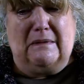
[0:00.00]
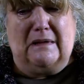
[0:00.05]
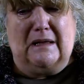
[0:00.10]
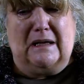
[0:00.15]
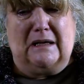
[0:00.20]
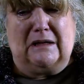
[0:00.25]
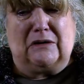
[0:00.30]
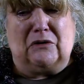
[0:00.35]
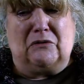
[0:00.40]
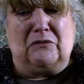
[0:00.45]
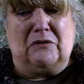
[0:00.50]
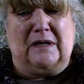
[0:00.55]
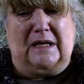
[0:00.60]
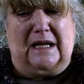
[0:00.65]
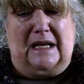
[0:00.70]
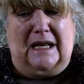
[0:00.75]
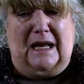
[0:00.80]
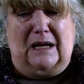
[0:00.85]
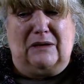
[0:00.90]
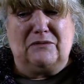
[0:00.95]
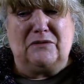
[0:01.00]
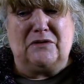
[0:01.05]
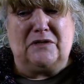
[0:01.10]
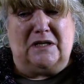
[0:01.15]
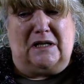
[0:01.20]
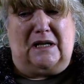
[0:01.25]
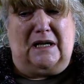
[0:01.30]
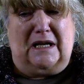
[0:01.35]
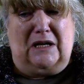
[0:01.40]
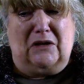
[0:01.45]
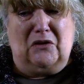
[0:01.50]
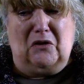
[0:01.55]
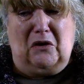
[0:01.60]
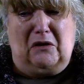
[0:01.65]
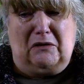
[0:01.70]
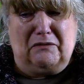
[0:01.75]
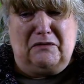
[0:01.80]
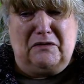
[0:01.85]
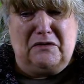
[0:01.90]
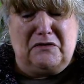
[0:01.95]
couldn't get out until he
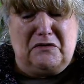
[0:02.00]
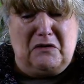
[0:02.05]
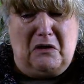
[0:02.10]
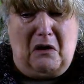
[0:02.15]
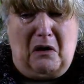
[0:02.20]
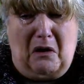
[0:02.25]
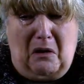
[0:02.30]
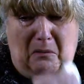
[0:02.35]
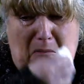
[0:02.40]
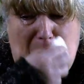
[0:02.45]
unlocked the door.